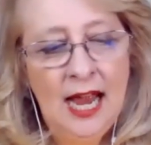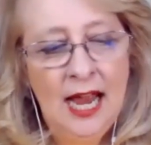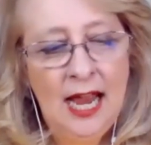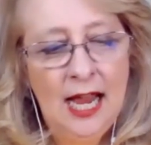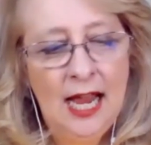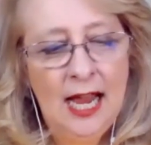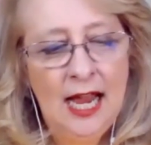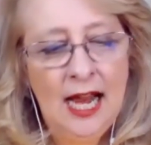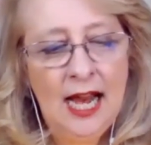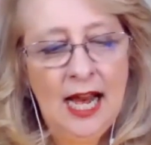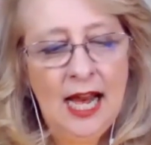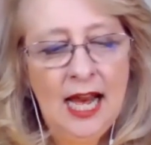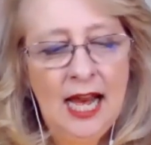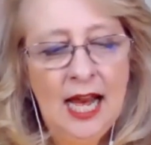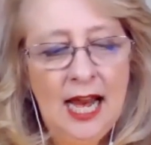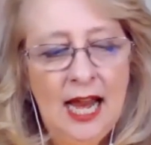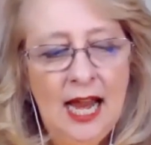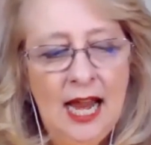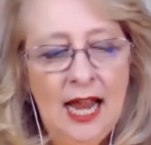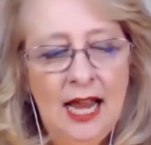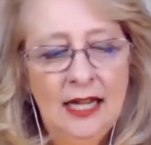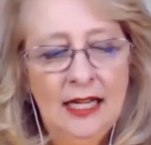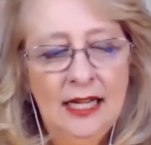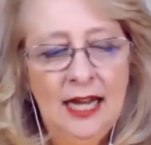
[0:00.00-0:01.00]
uh,
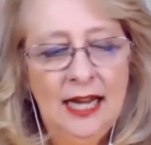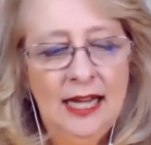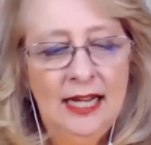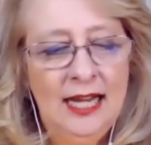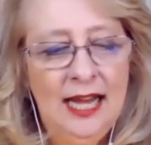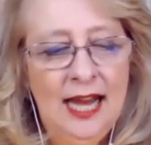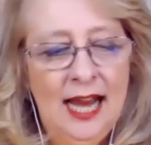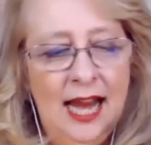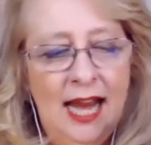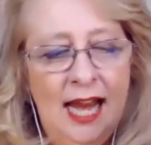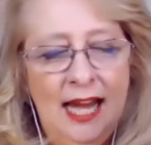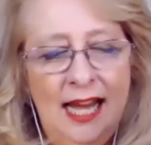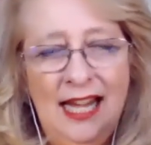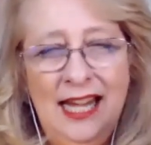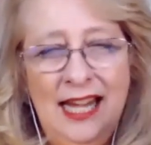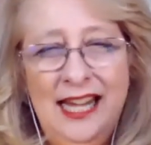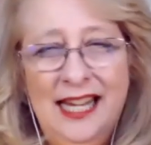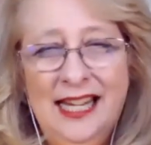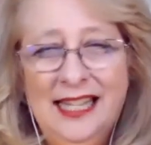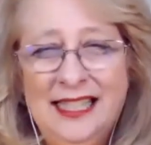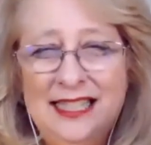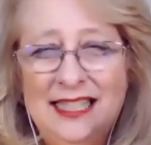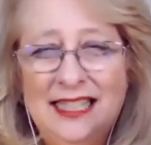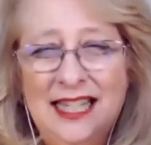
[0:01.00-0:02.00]
had an
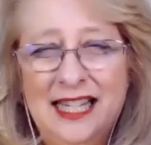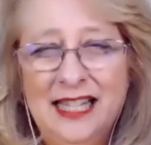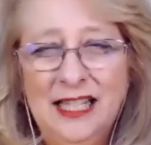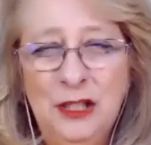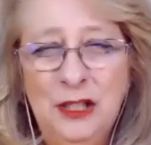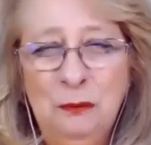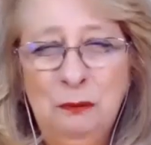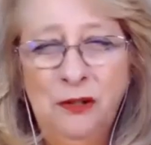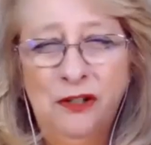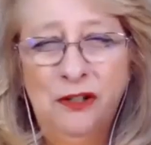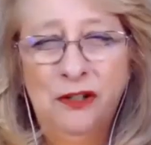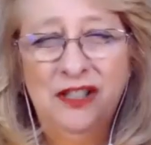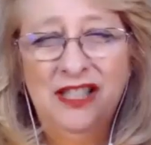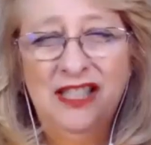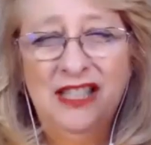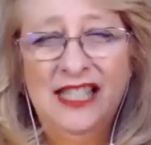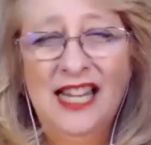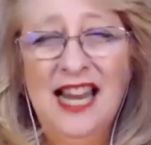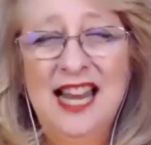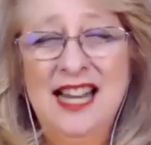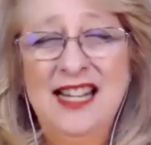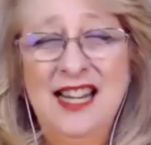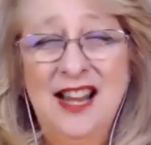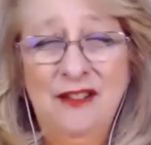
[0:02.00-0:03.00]
86%
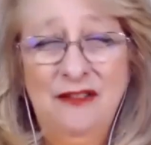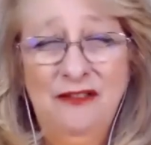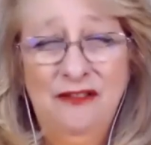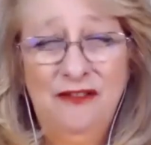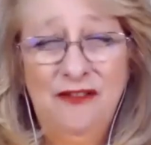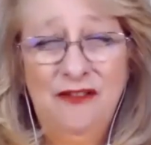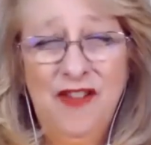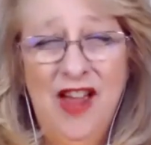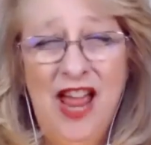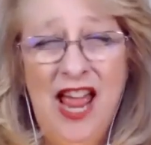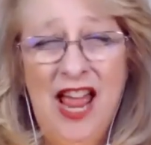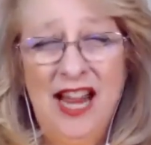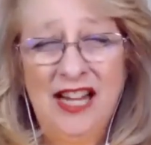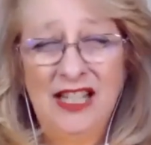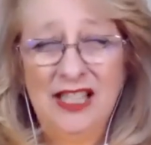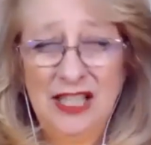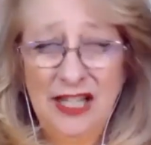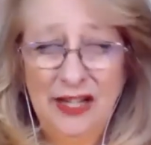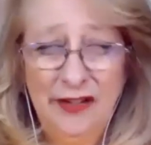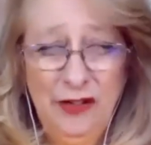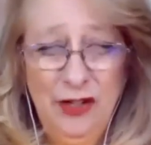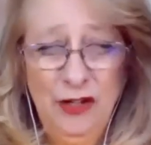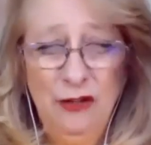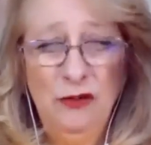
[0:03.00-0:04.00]
effect
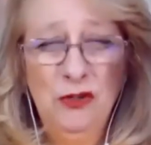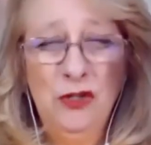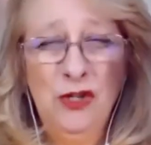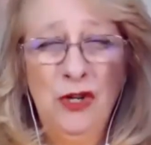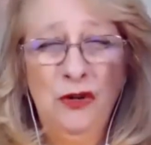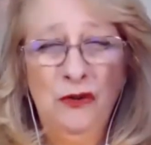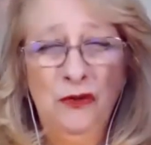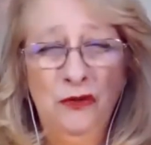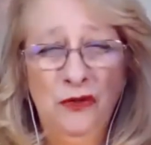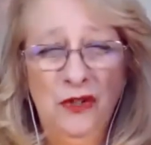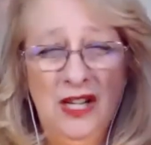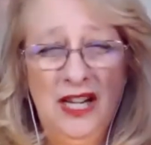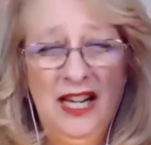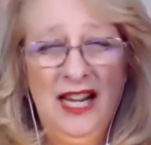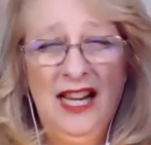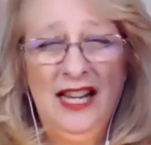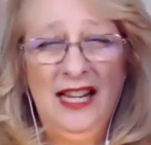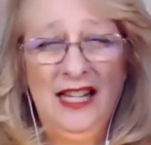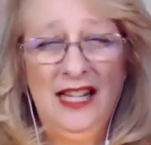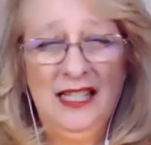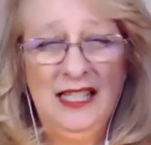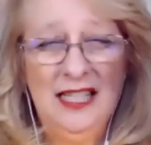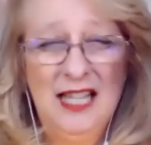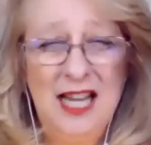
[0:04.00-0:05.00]
if you tuned
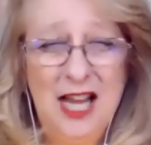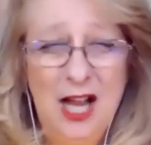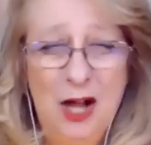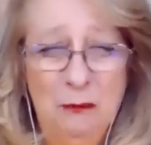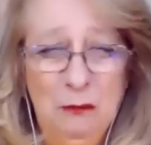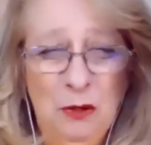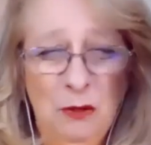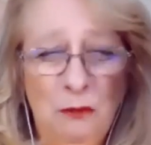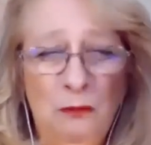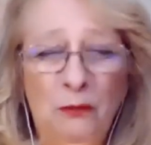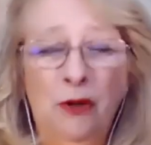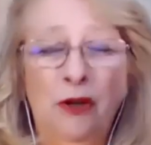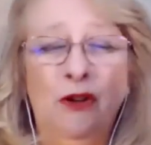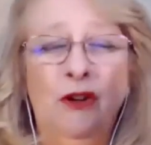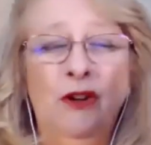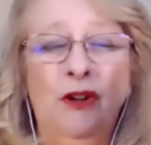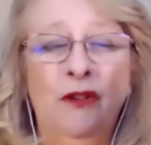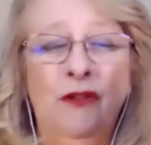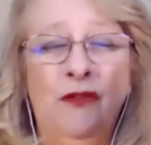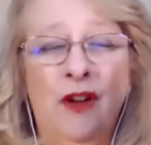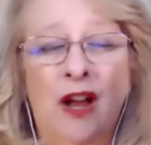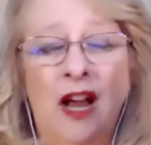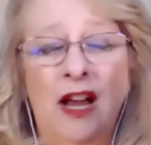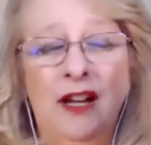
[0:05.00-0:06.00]
in to help you
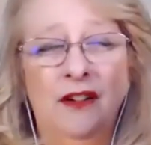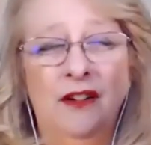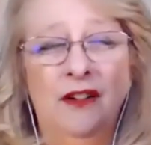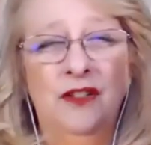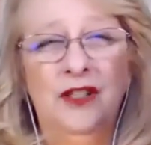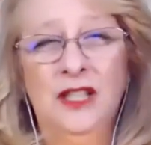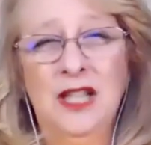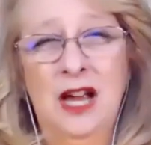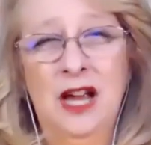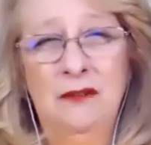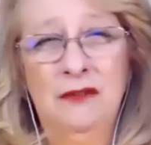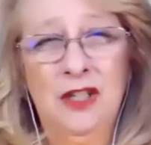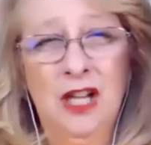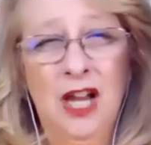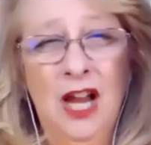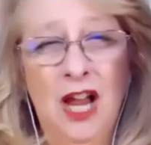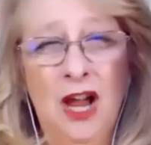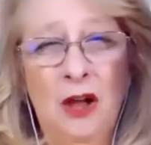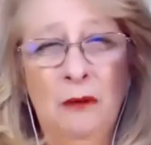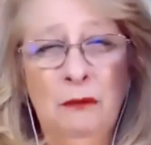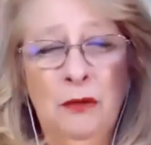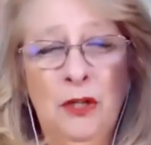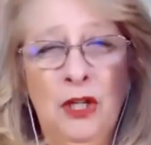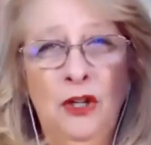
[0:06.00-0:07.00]
purify yourself, to
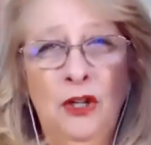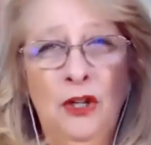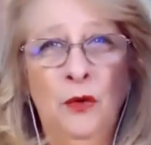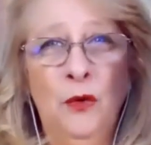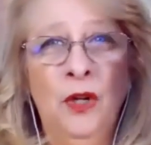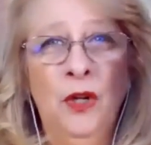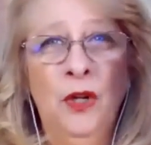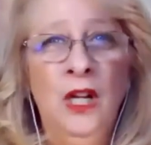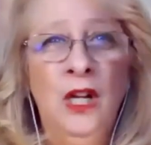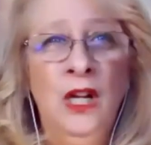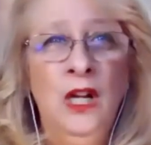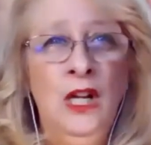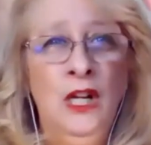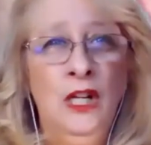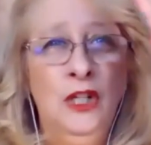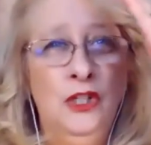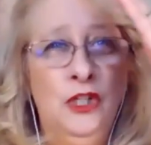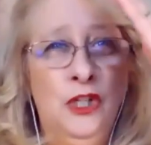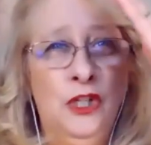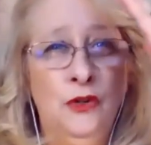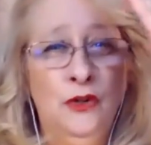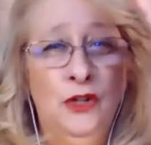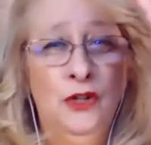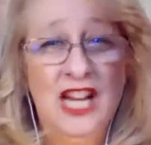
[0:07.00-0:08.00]
help you
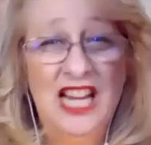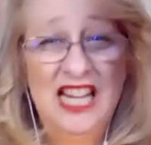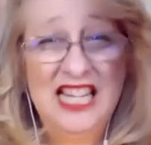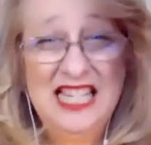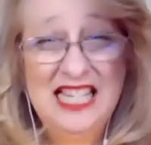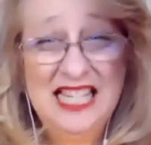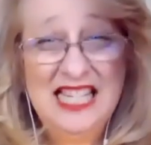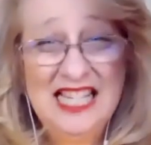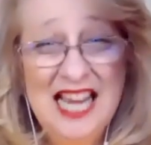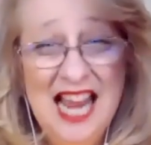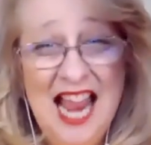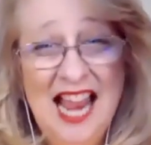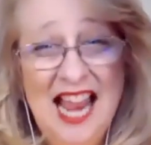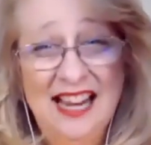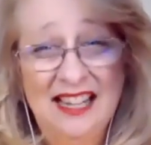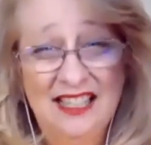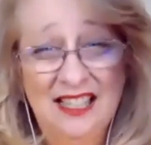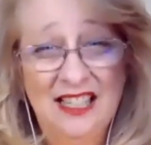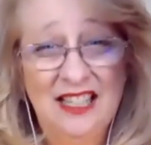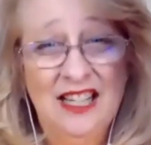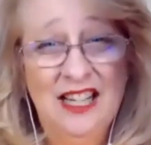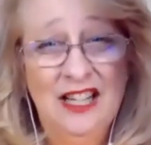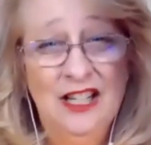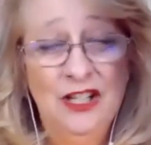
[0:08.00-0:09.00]
to
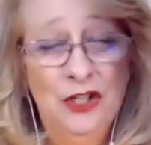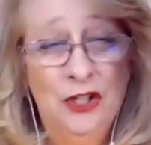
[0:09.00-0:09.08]
connect